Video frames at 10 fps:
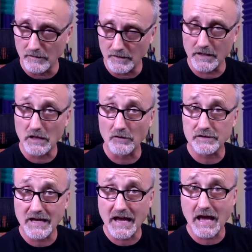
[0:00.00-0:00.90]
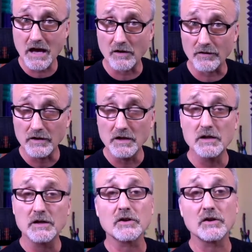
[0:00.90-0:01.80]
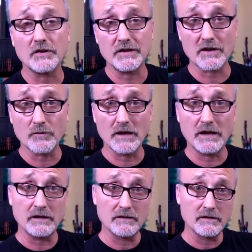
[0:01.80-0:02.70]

it goes down. Turn it the other way,